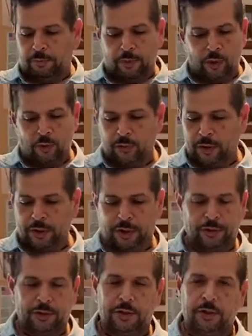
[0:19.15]
Beautiful
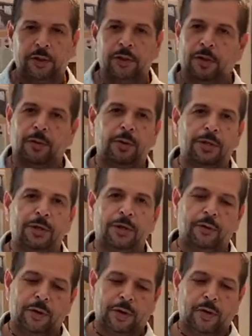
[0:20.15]
condition. I don't want to tell
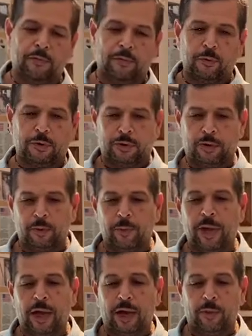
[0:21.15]
you what I got it for because y'all be
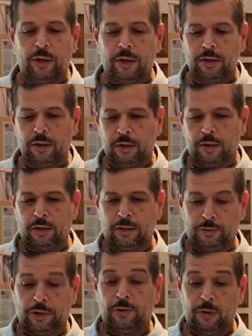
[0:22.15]
mad at me. It
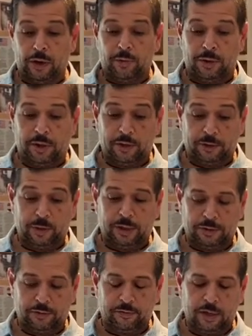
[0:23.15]
was incredibly
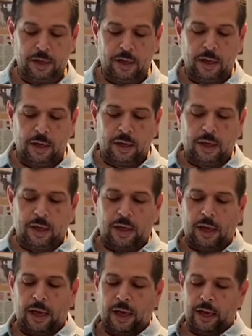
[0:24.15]
inexpensive.
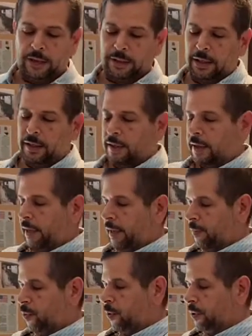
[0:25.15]
And I
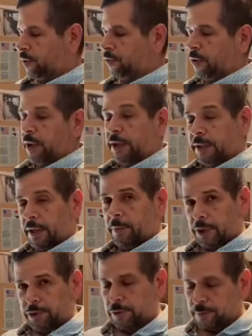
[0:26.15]
am going to try to take a
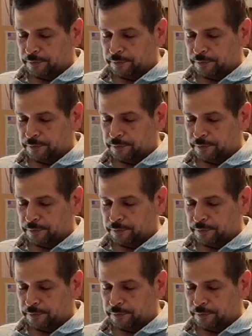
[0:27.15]
picture.